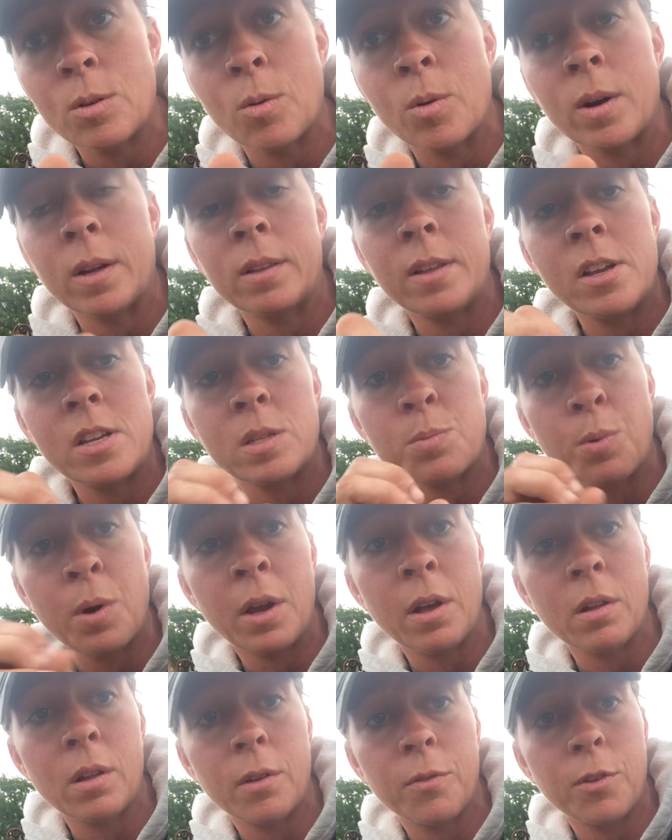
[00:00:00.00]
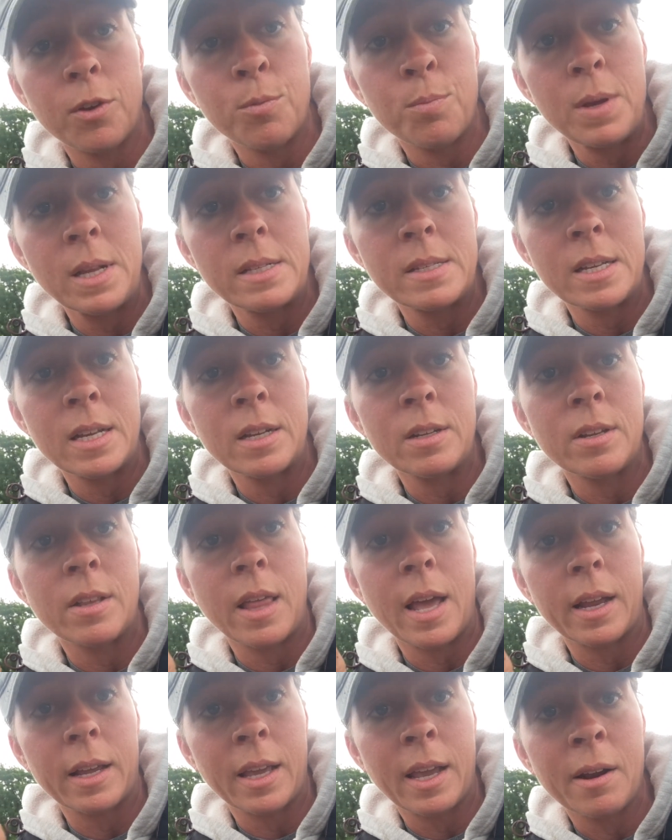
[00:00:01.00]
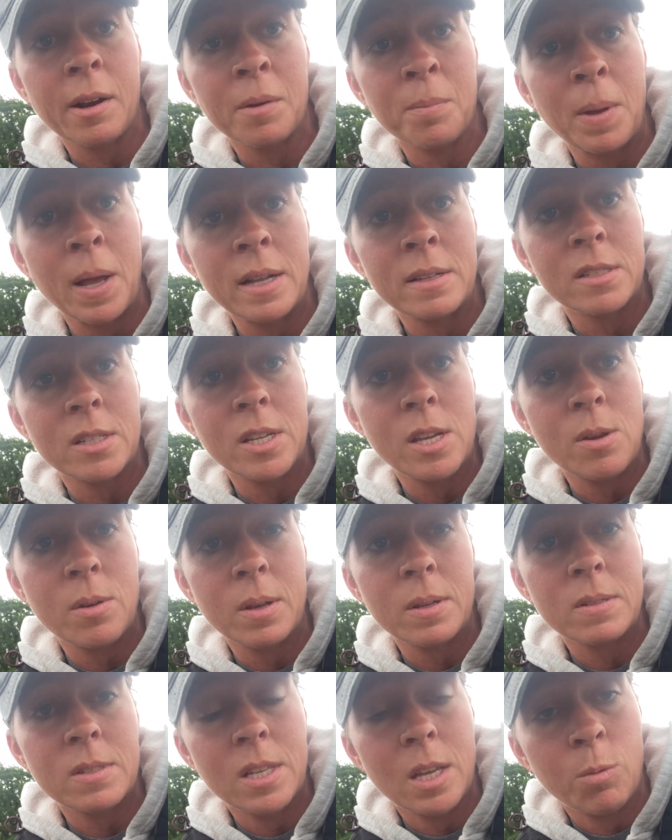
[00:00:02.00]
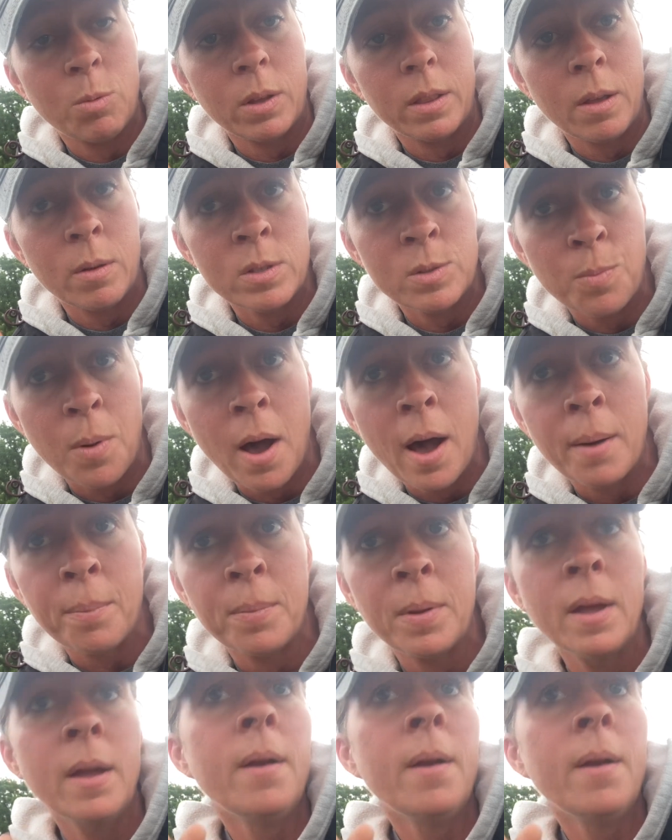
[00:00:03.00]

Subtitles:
or at least sprinkle a few beets into that carrot bed so you can see when those pop,